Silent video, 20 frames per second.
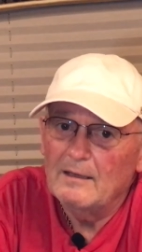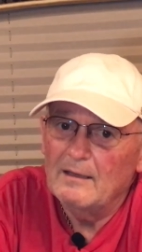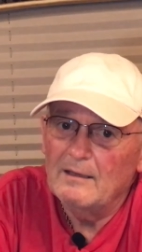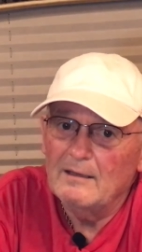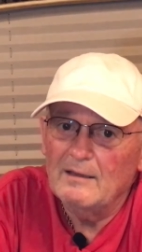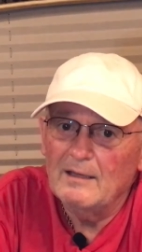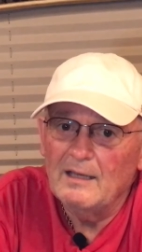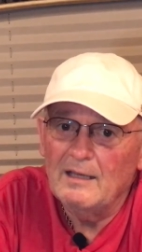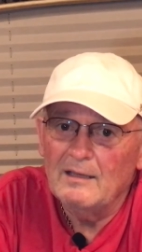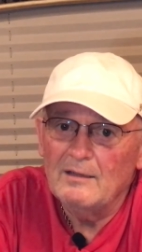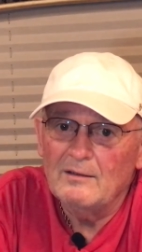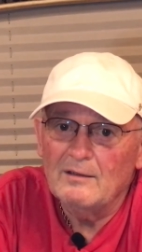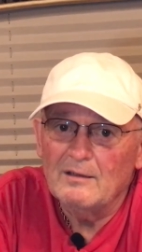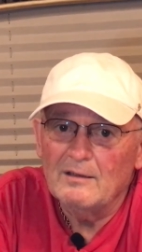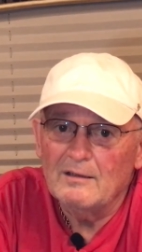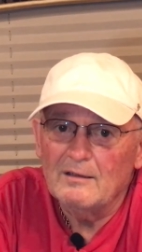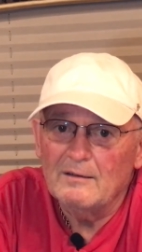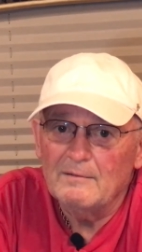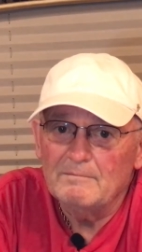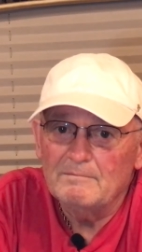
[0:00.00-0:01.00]
And then,
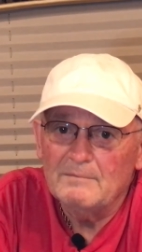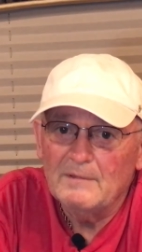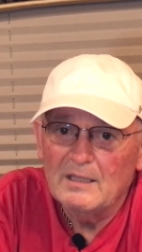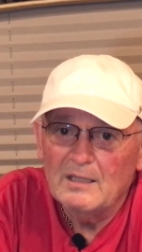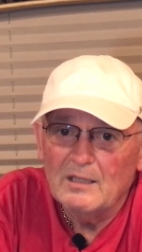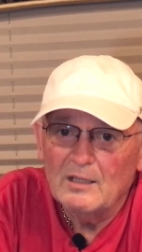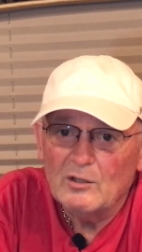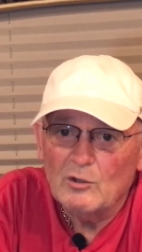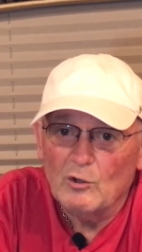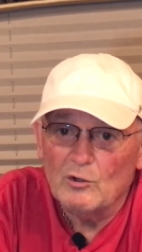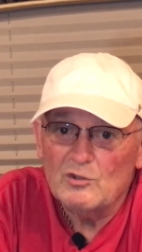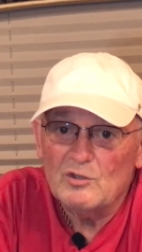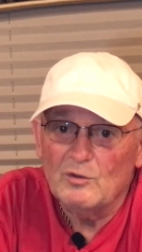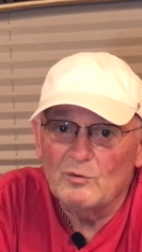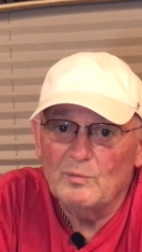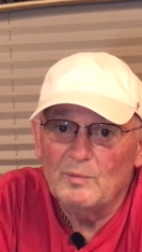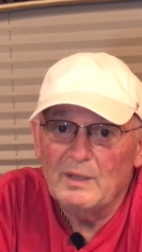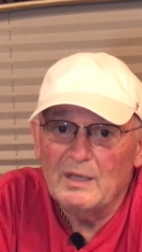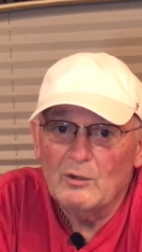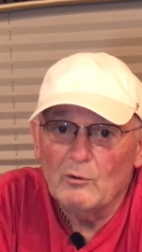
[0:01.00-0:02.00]
uh, of course, it
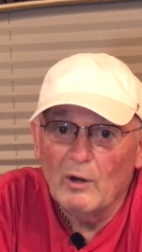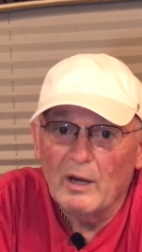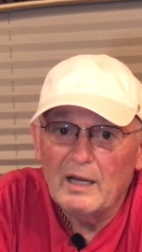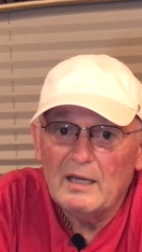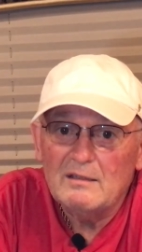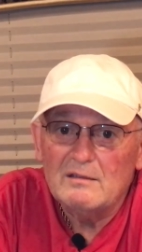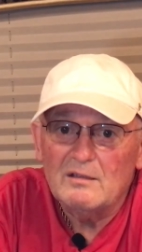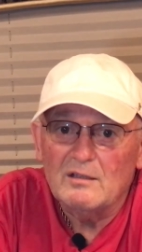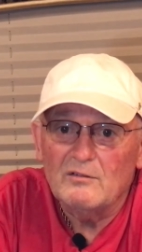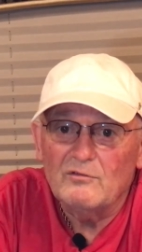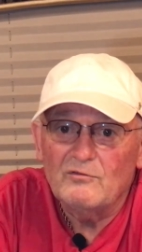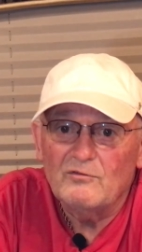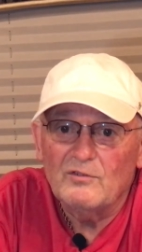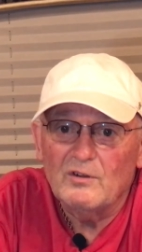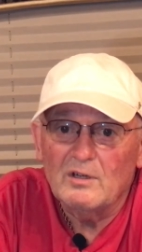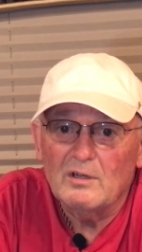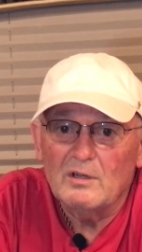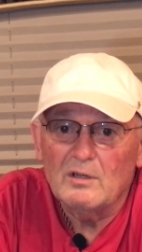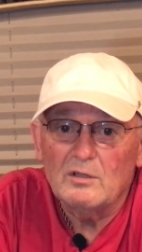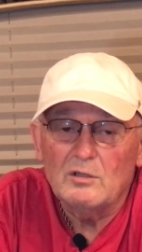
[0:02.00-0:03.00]
would be great if
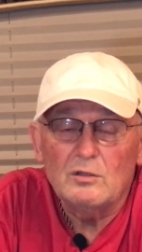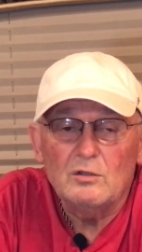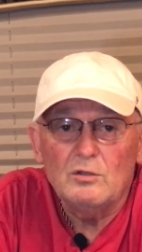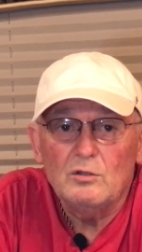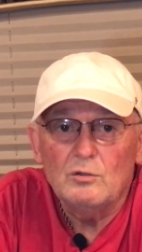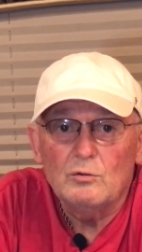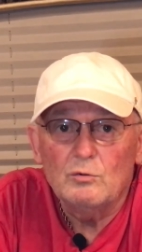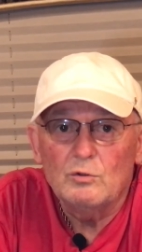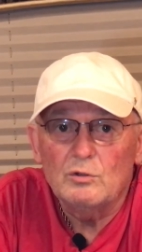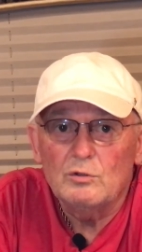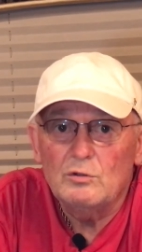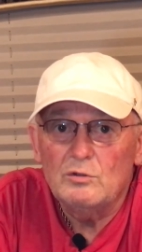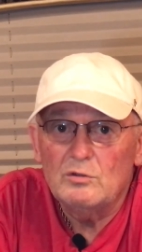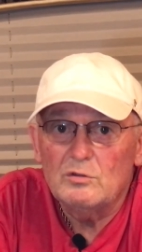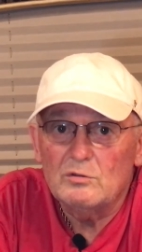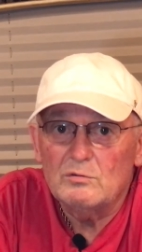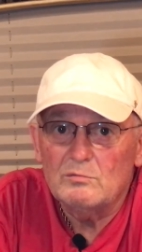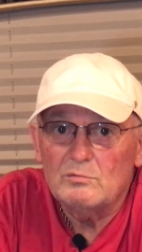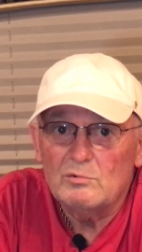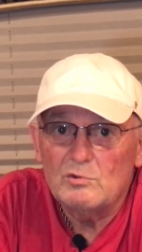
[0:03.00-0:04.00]
uh, you would
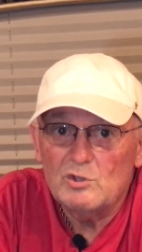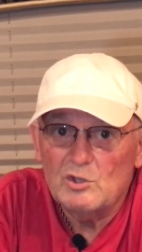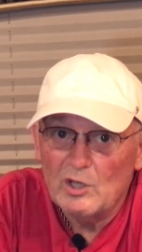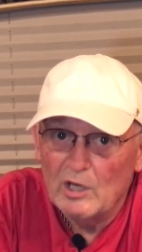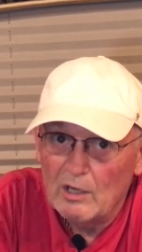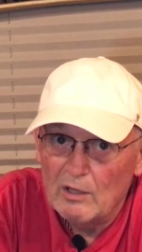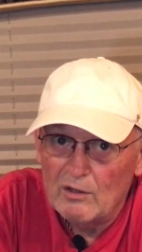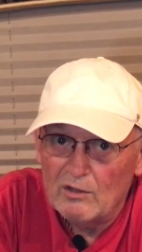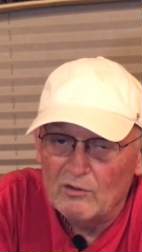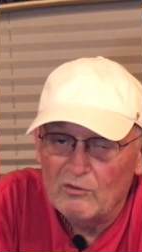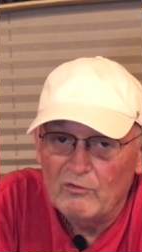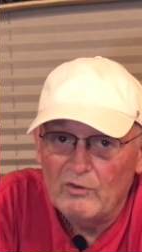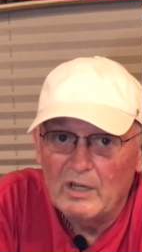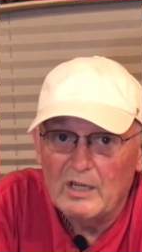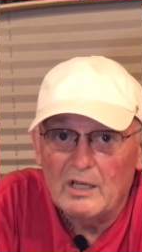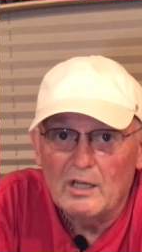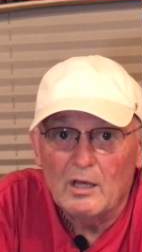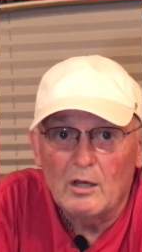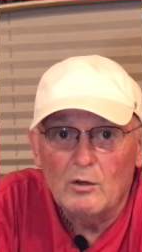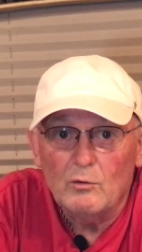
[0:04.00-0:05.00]
share this
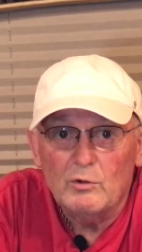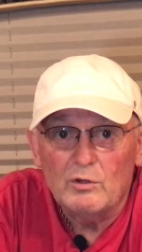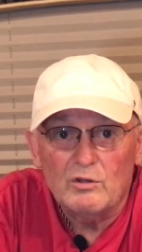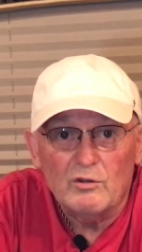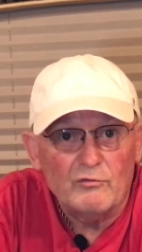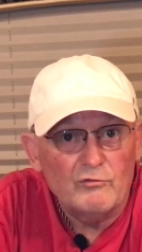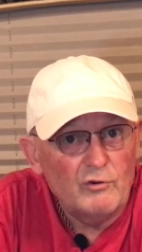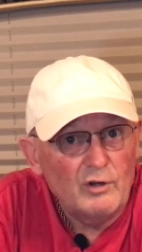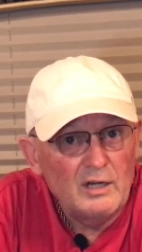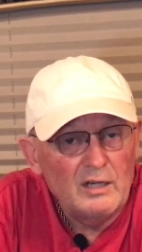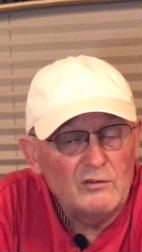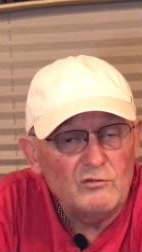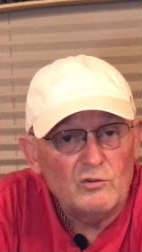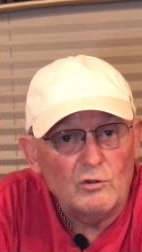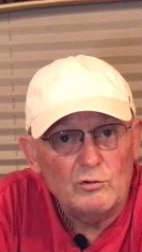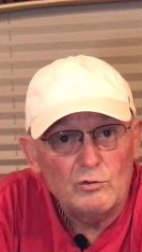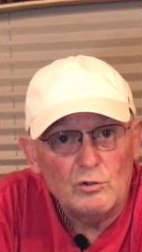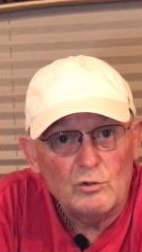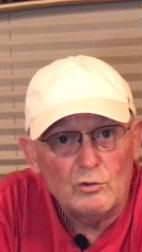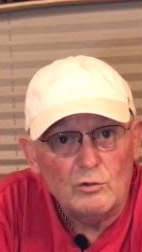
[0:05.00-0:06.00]
video with your friends
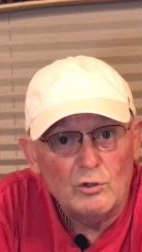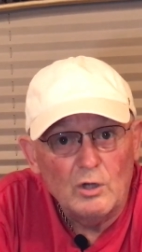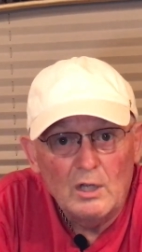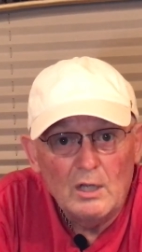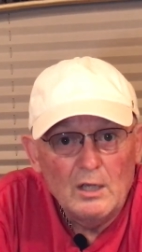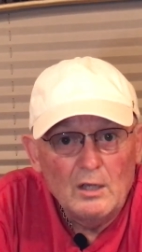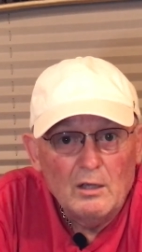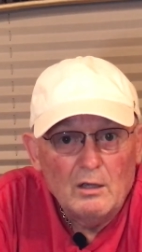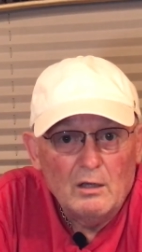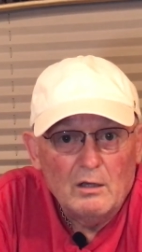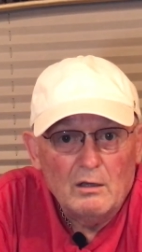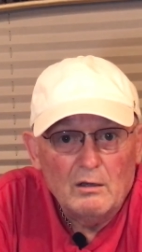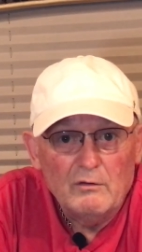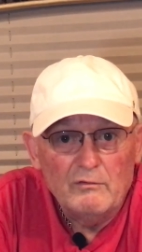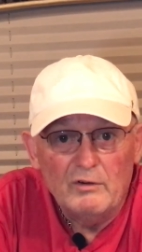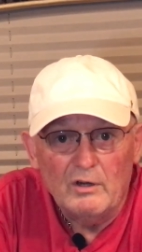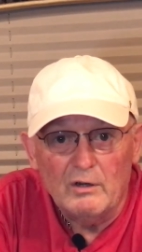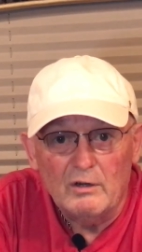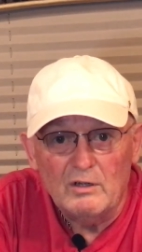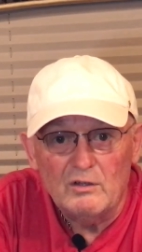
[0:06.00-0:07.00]
on your uh,
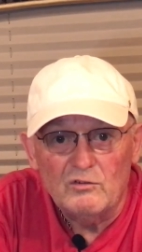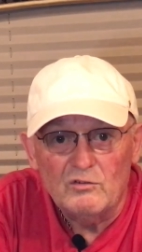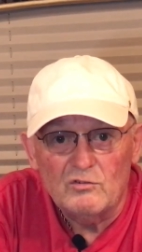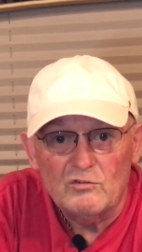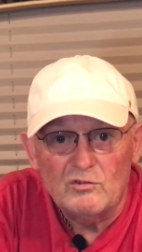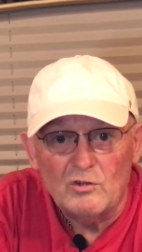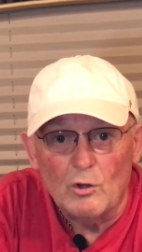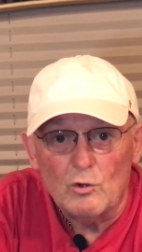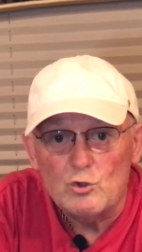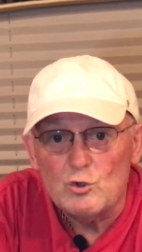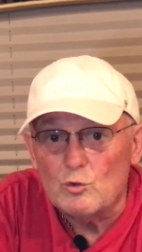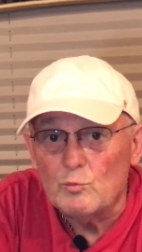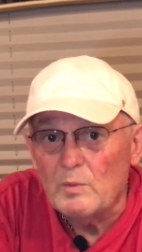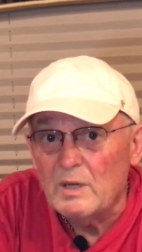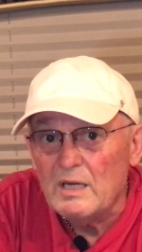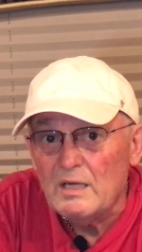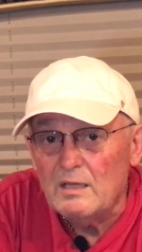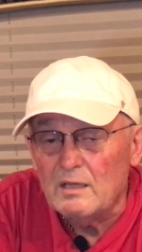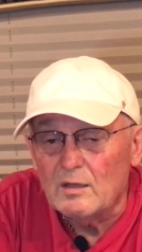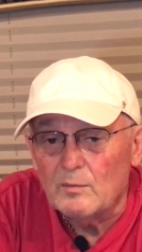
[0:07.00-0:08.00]
various social
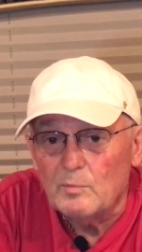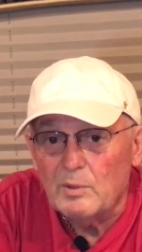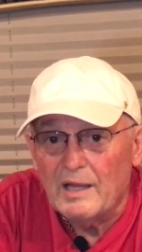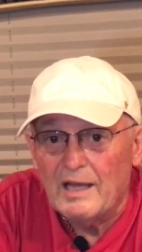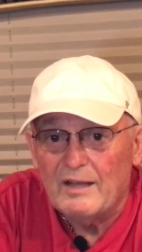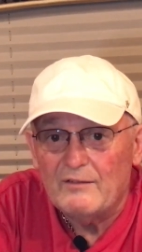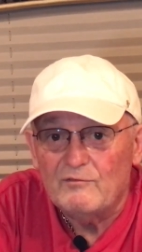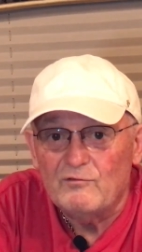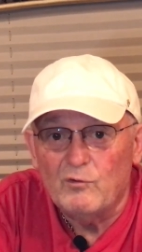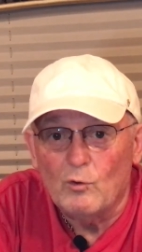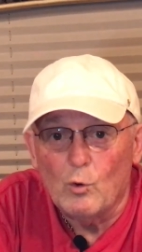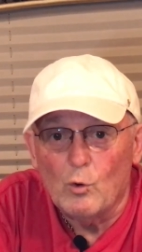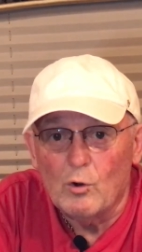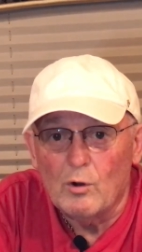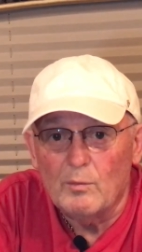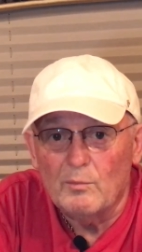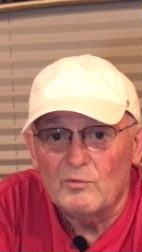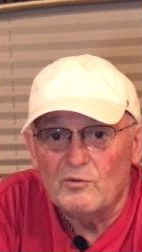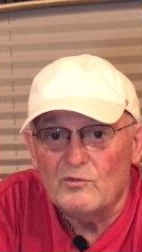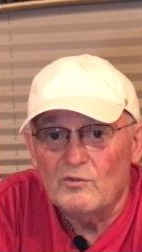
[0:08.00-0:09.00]
media
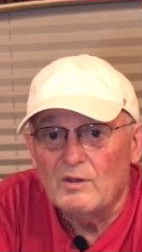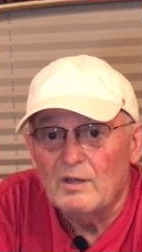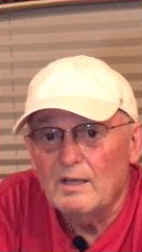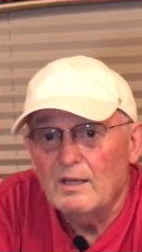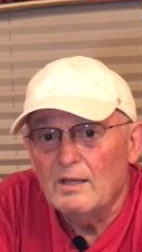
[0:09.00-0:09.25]
platforms.